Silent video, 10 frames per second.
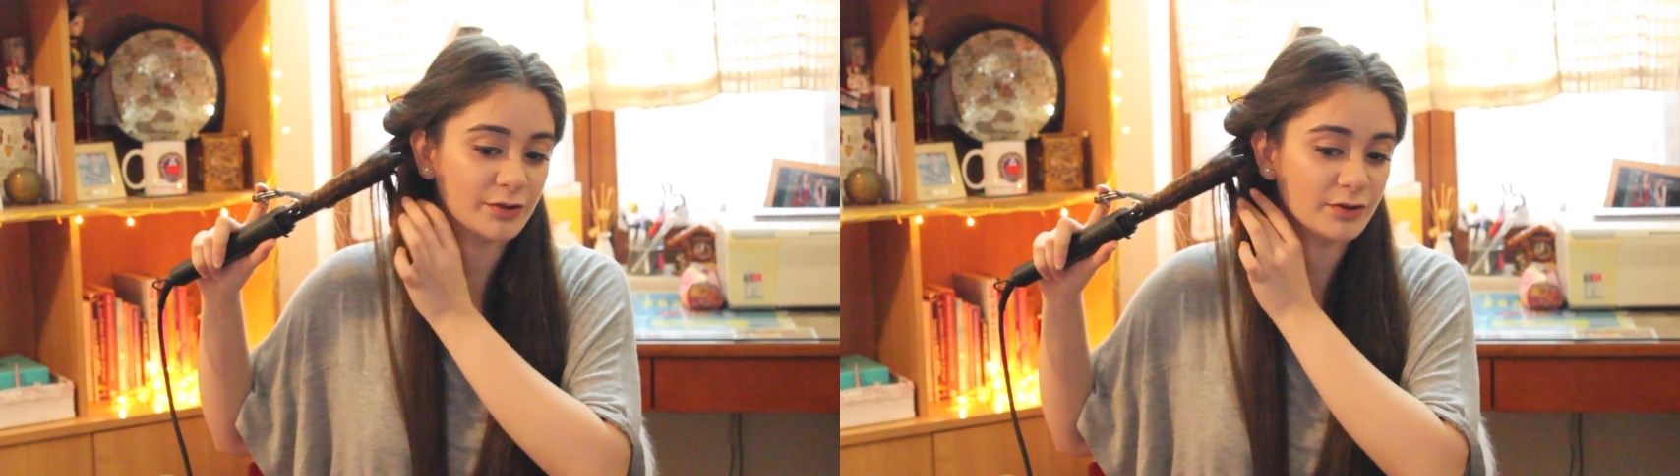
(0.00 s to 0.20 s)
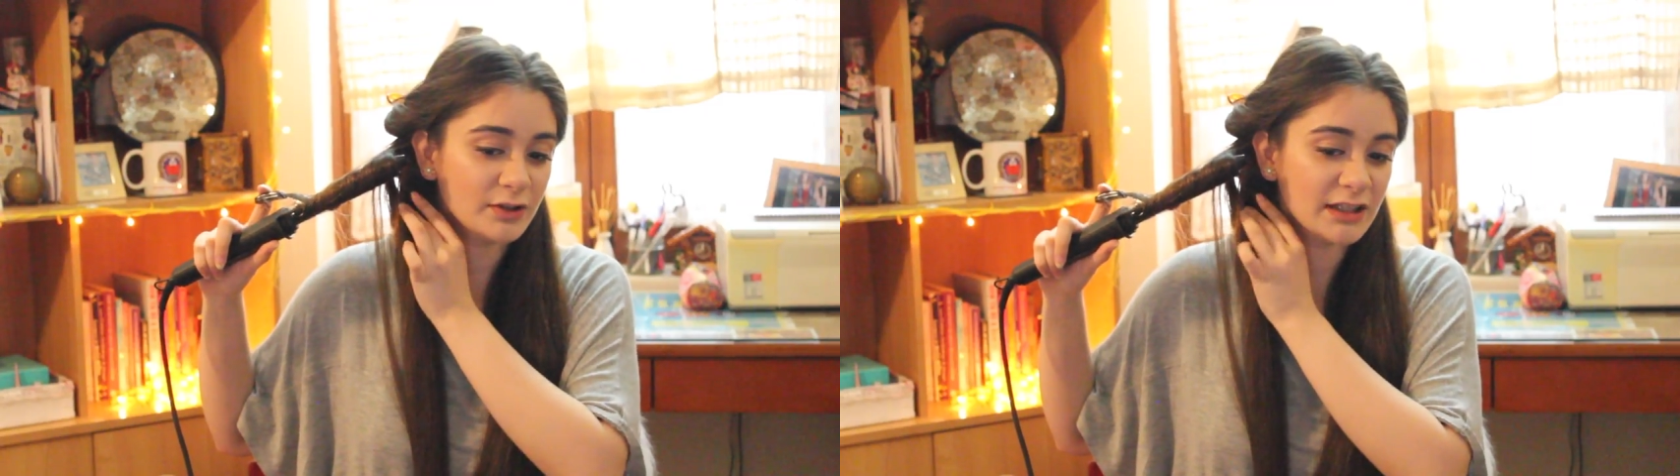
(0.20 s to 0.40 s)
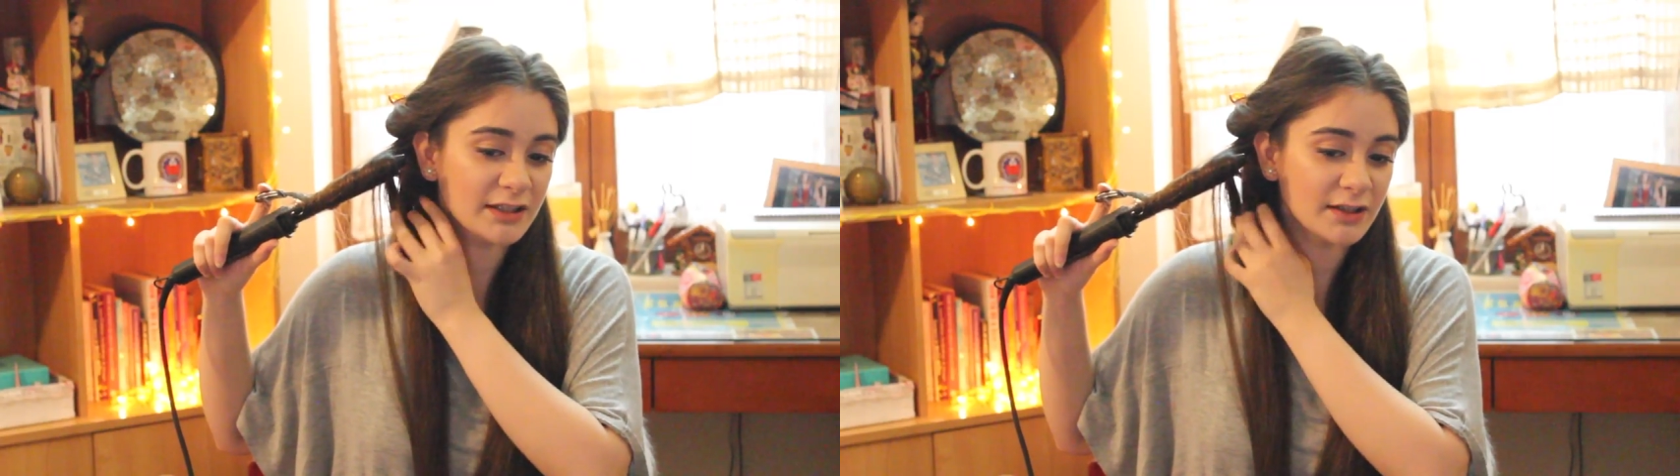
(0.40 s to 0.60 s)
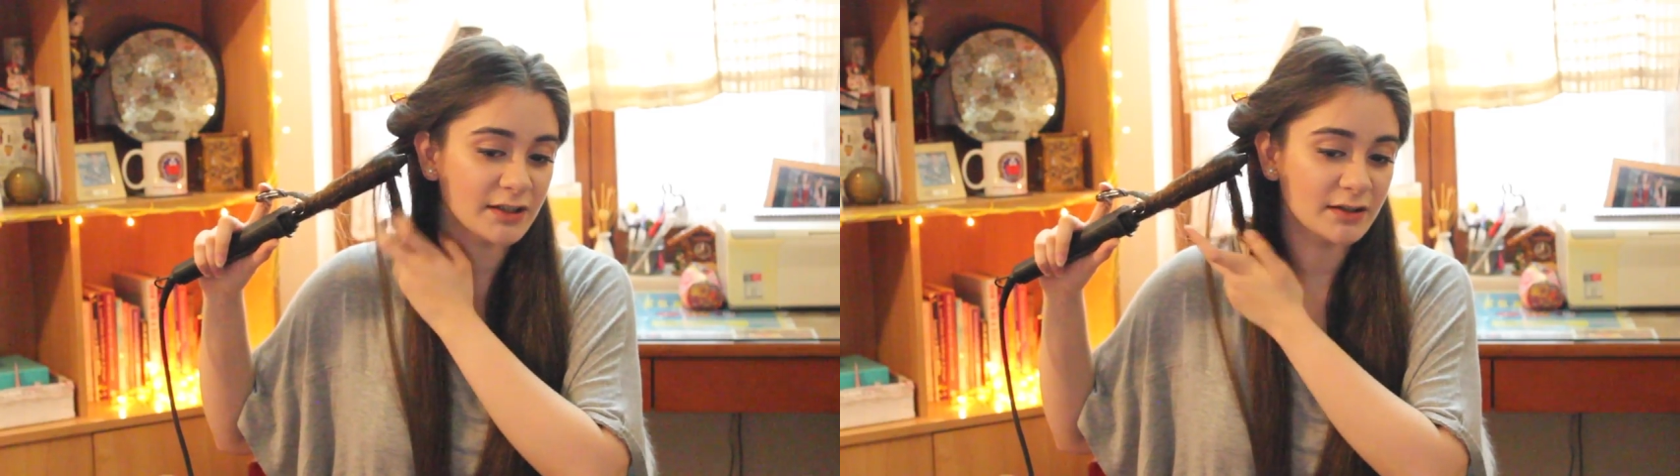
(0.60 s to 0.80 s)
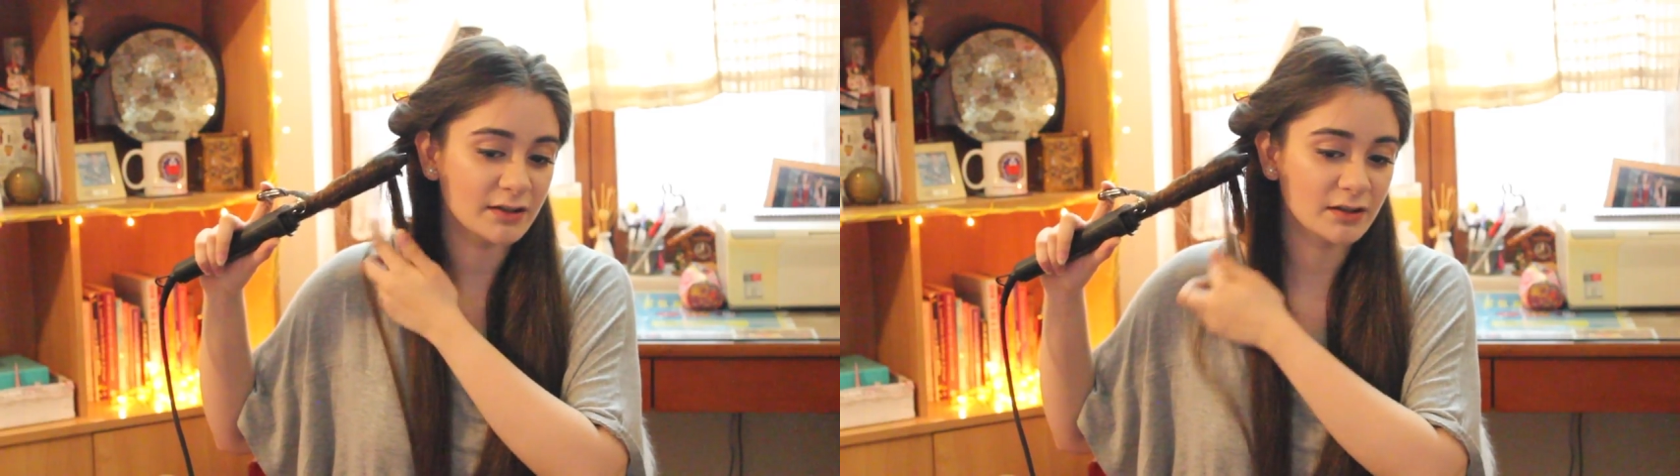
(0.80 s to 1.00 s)
you know,
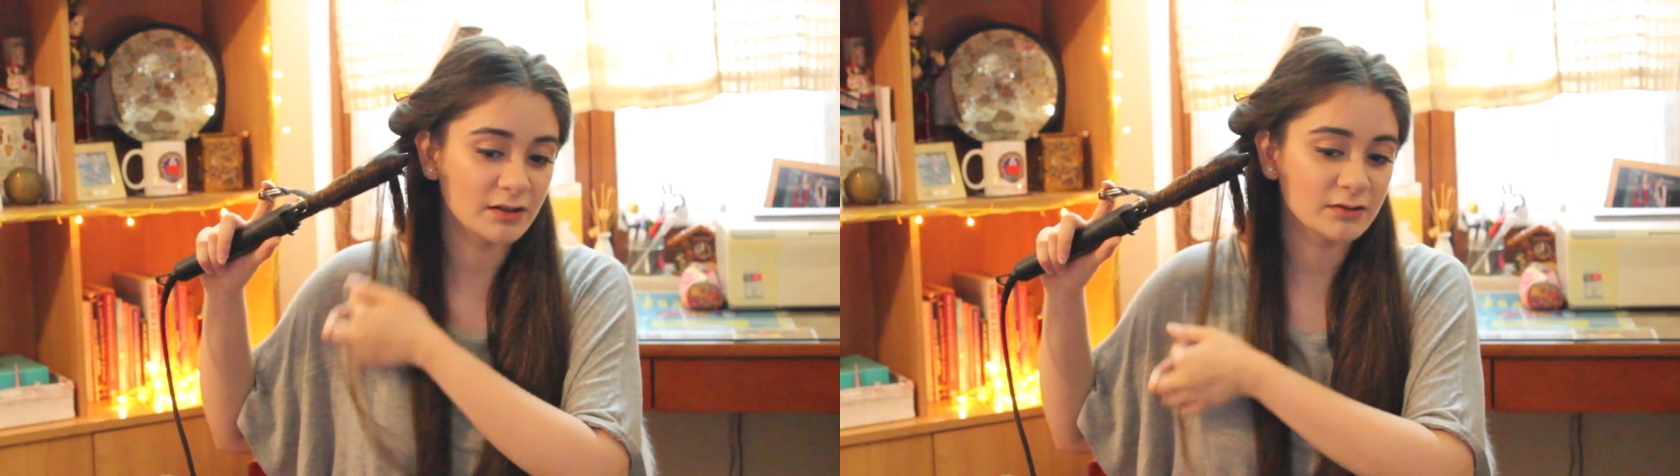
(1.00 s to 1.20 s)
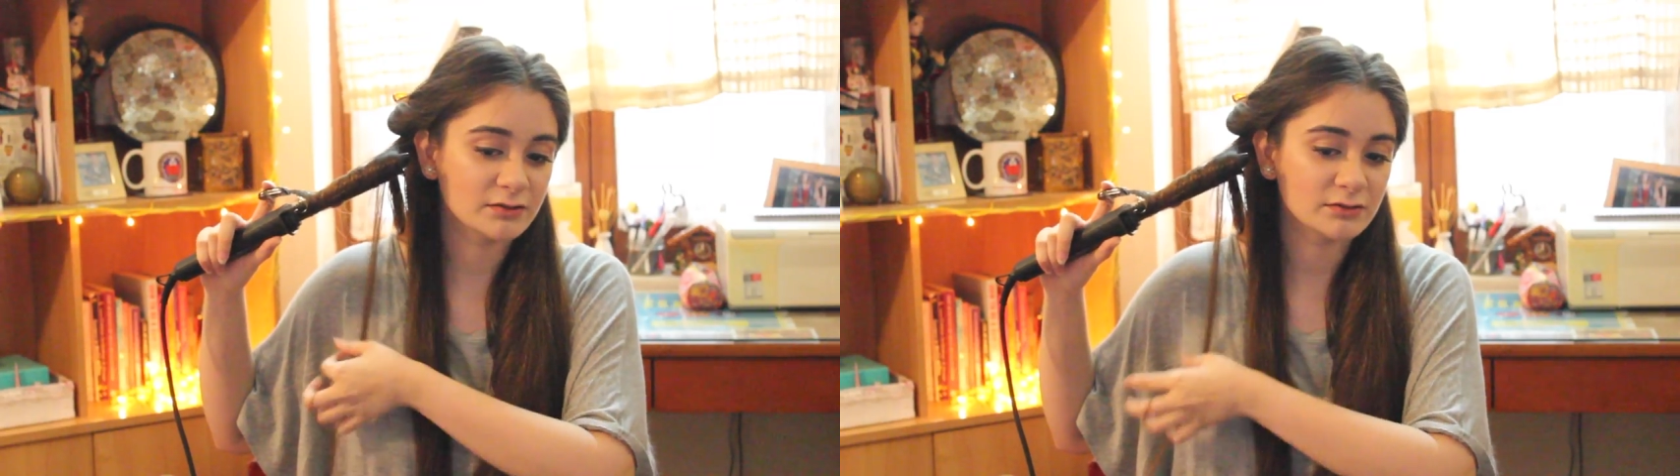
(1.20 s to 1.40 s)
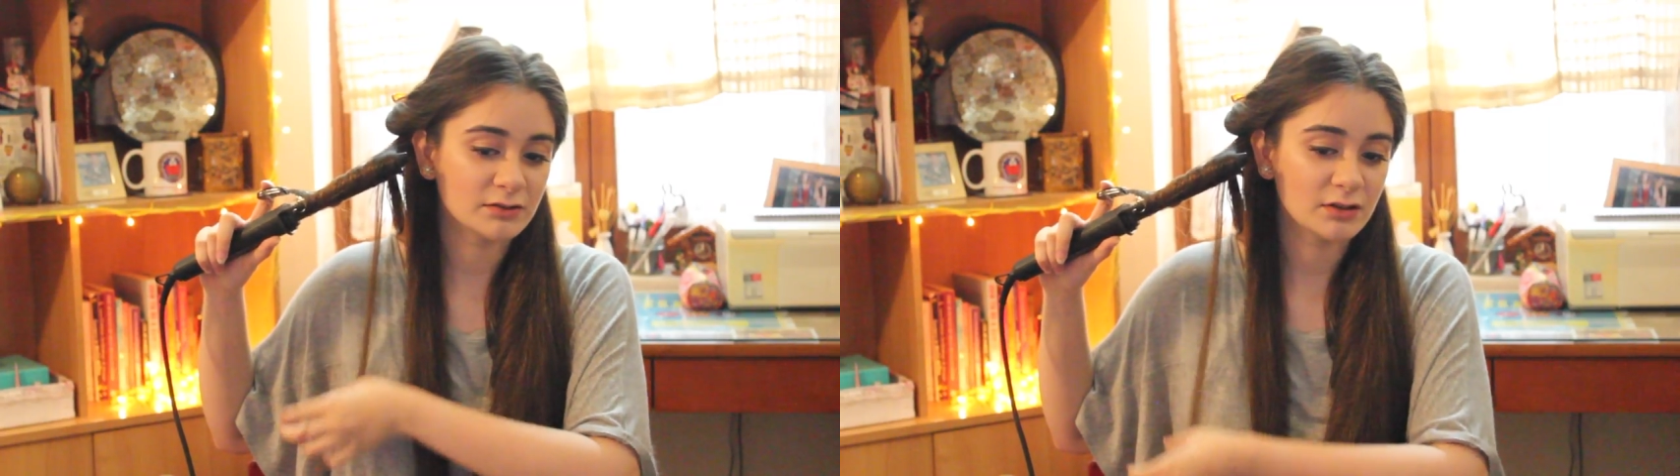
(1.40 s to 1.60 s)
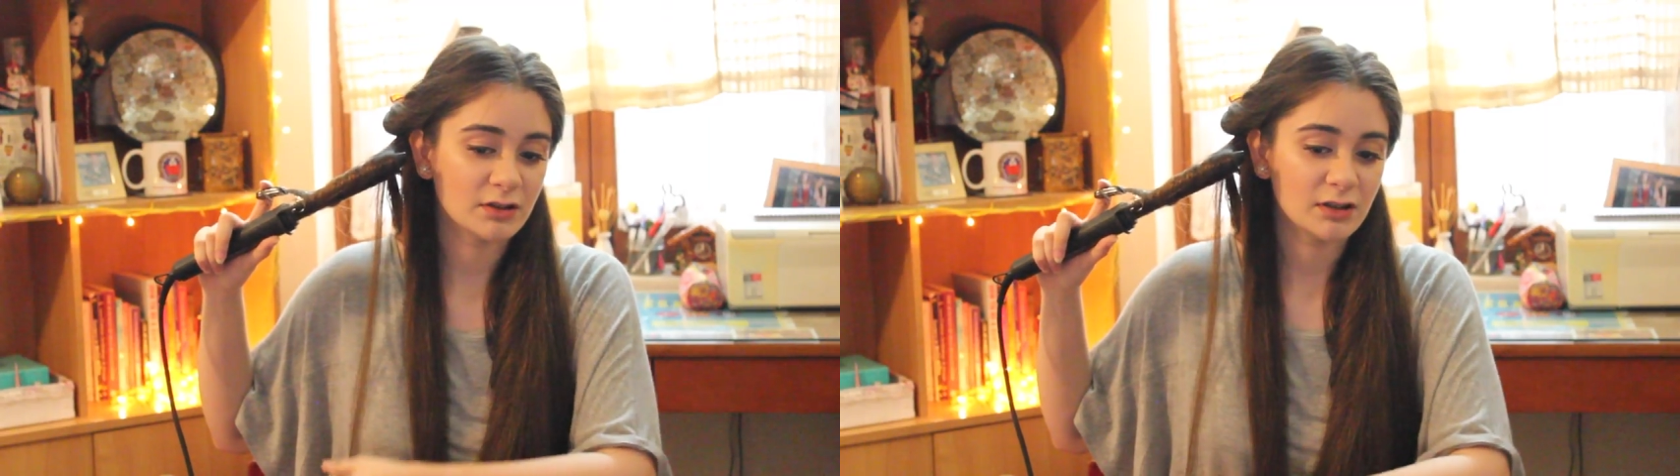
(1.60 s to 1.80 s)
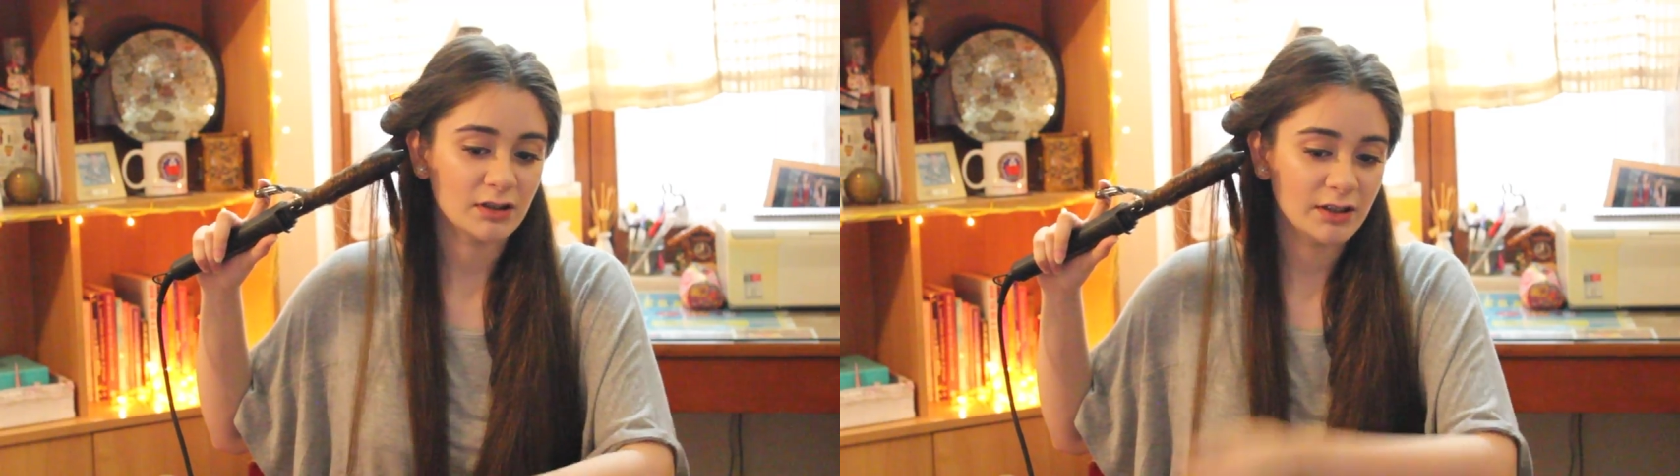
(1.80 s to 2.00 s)
taking in the
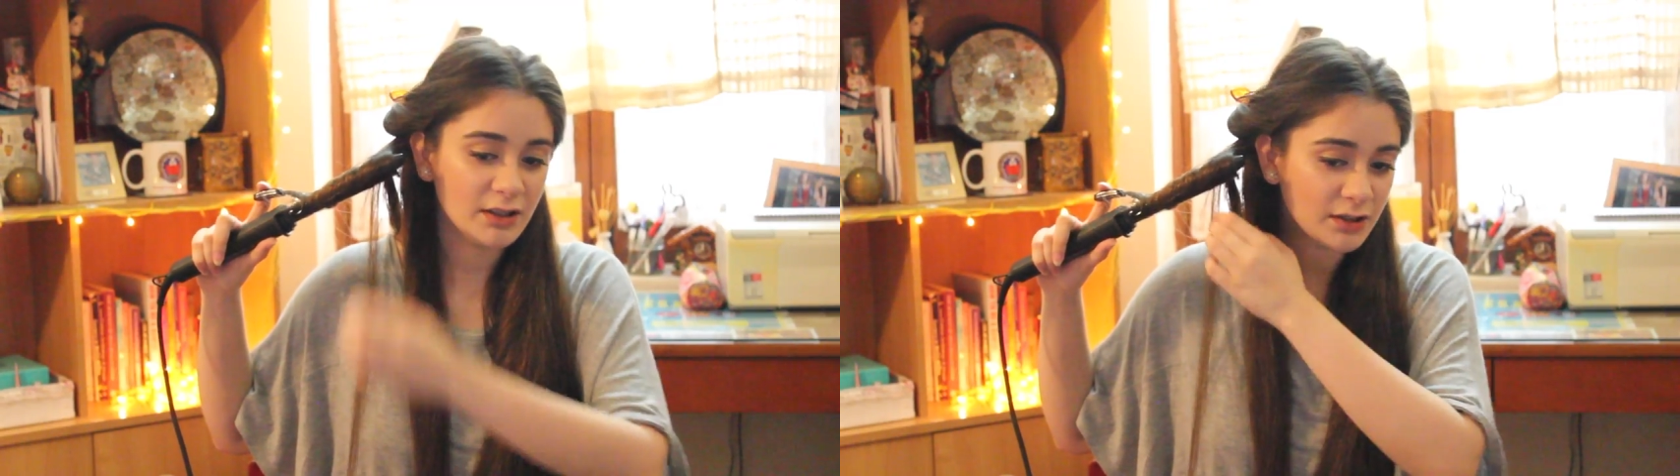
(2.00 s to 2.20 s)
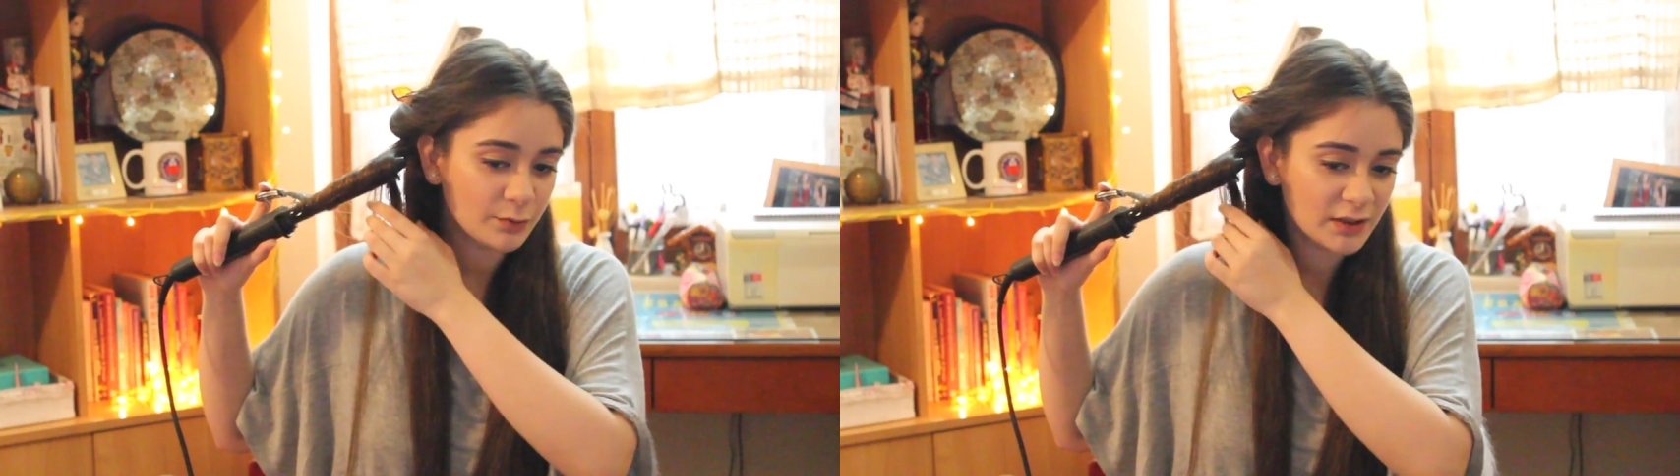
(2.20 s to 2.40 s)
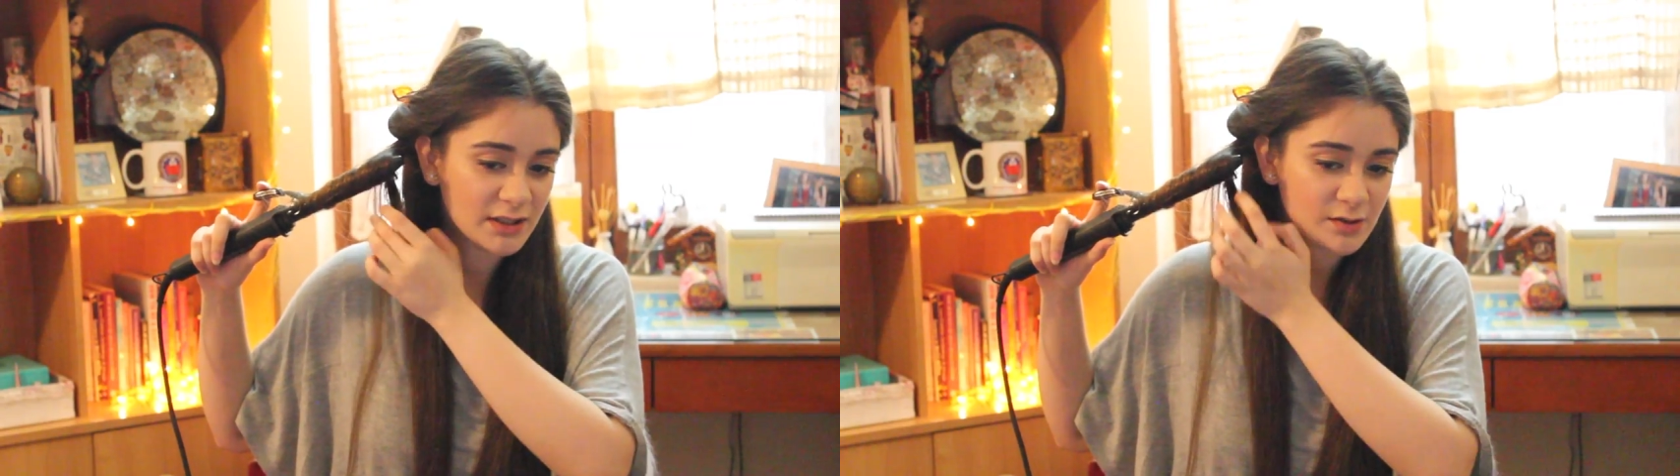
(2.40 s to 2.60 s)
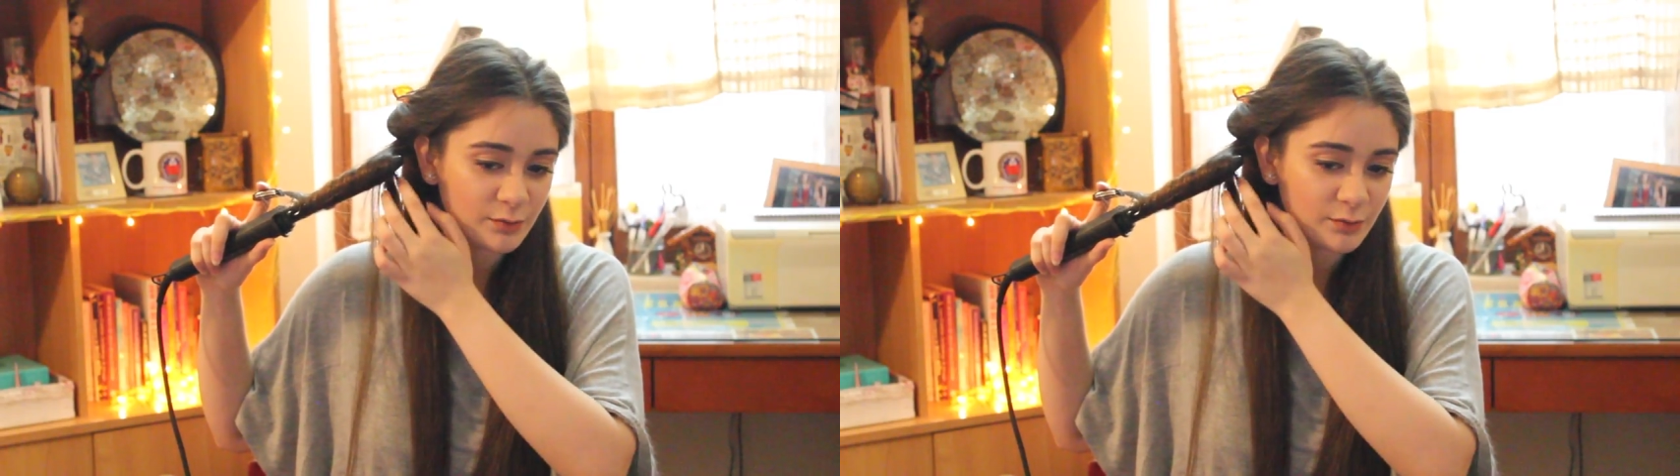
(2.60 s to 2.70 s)
heat. What